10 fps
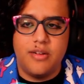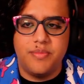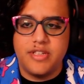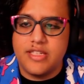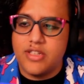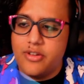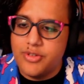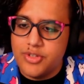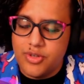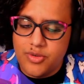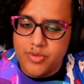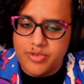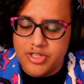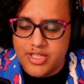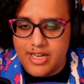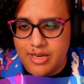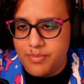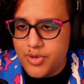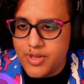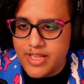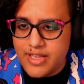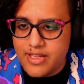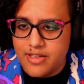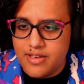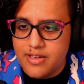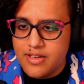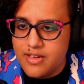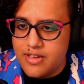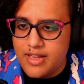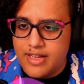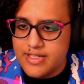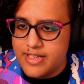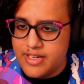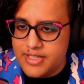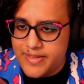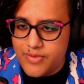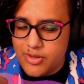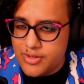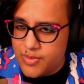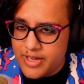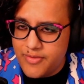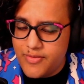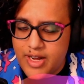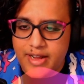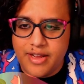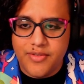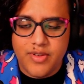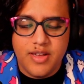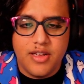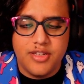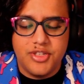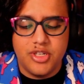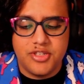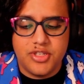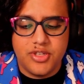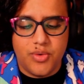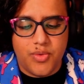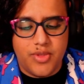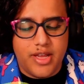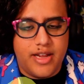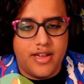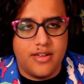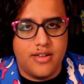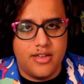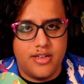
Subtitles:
This is also just kind of put in as like a default 25, just so that